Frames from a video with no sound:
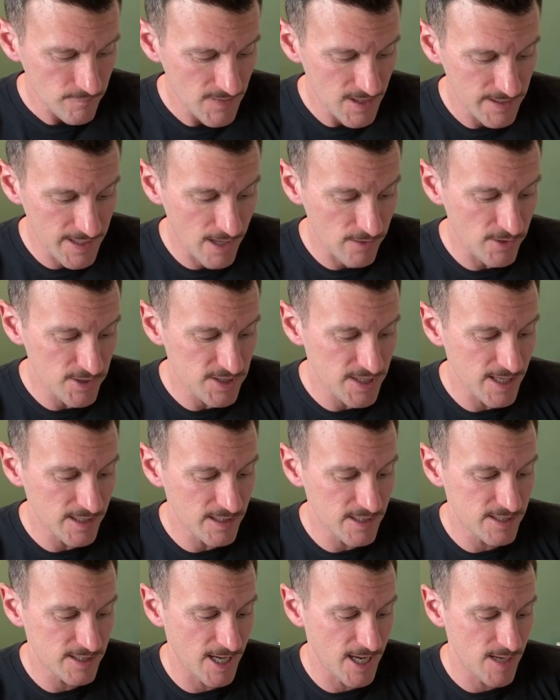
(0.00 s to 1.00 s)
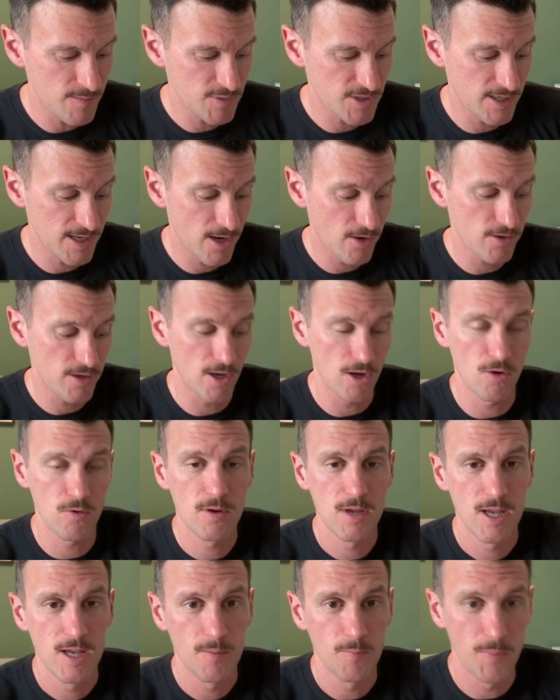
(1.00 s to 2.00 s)
Now, let's take the same scenario,
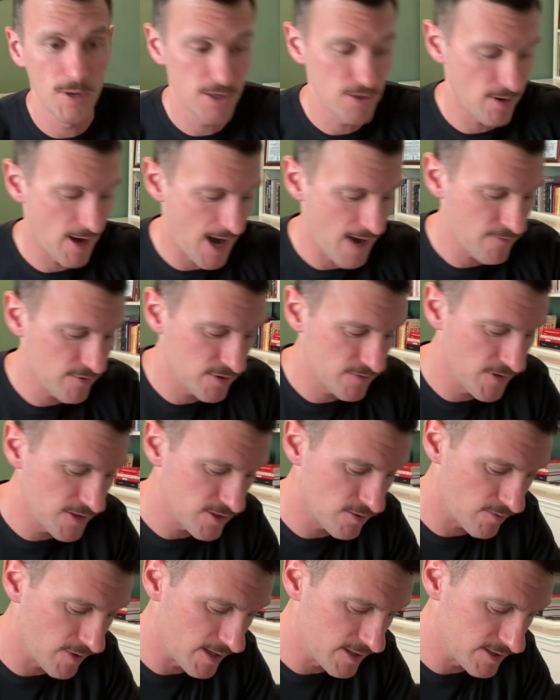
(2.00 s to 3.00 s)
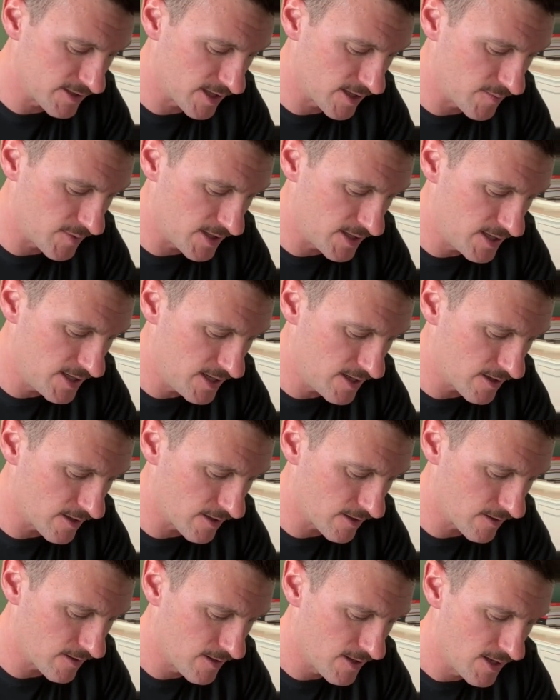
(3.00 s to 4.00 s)
but your average visit rate is going to be
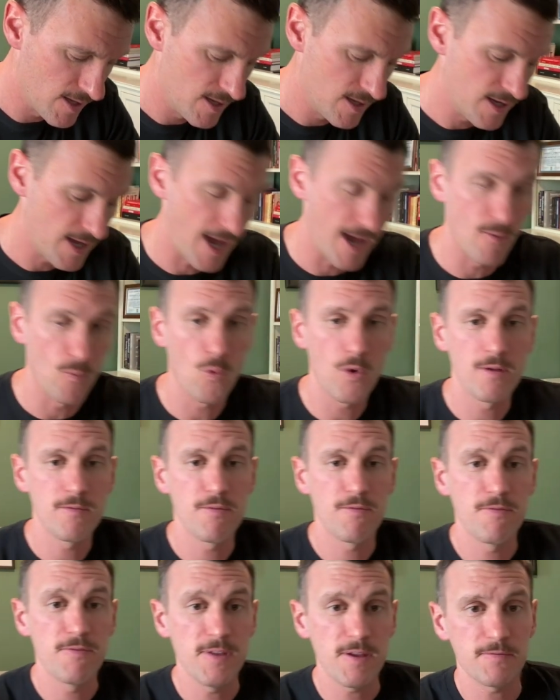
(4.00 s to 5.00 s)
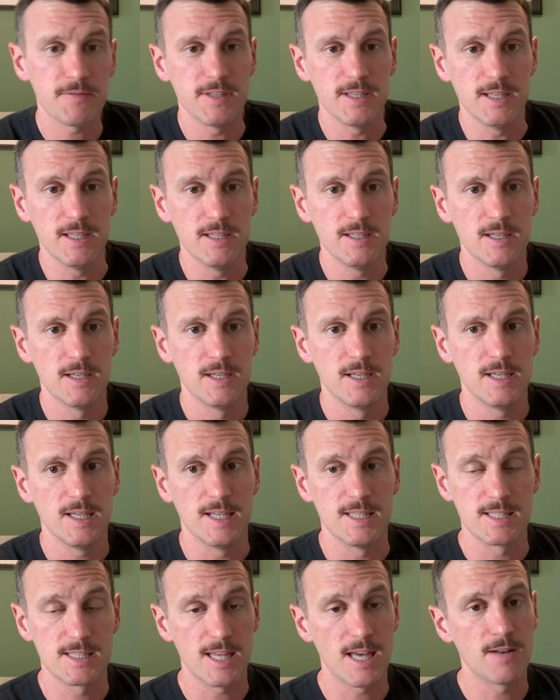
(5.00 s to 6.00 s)
here at 150
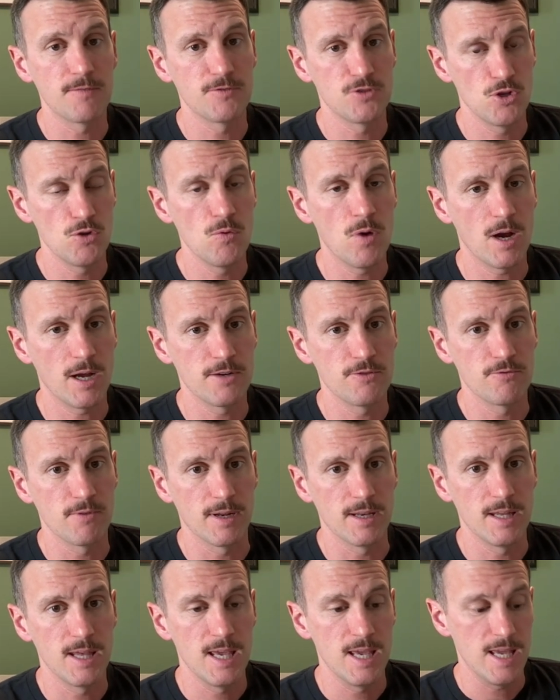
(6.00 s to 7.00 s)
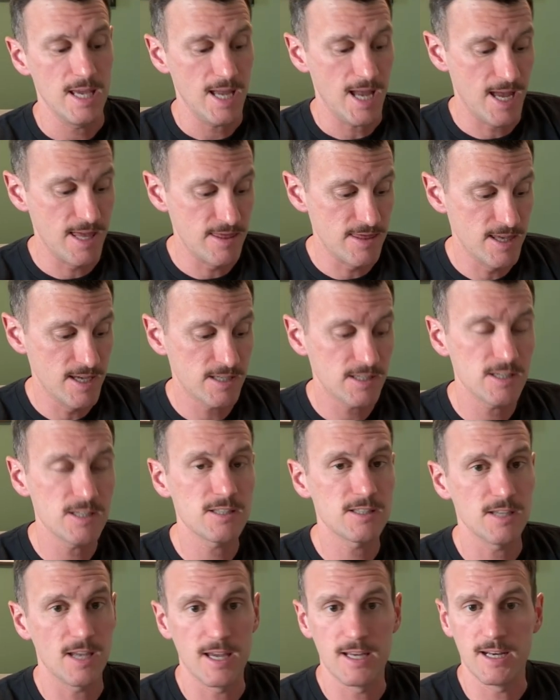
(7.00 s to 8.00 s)
instead of 200. And this
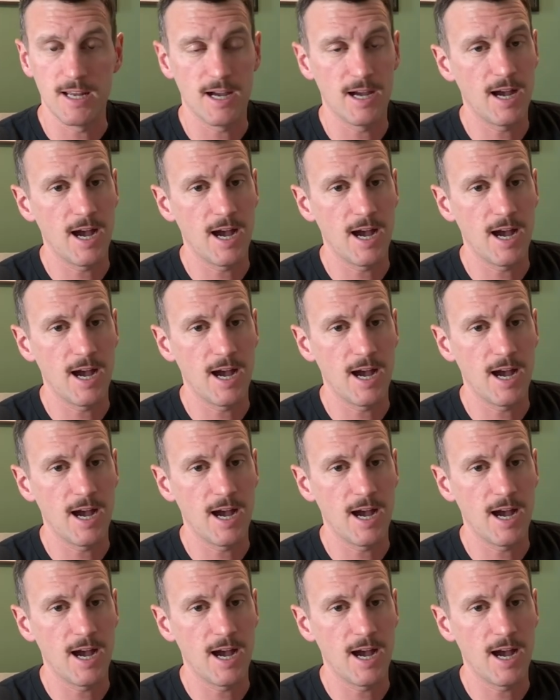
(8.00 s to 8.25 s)
is, and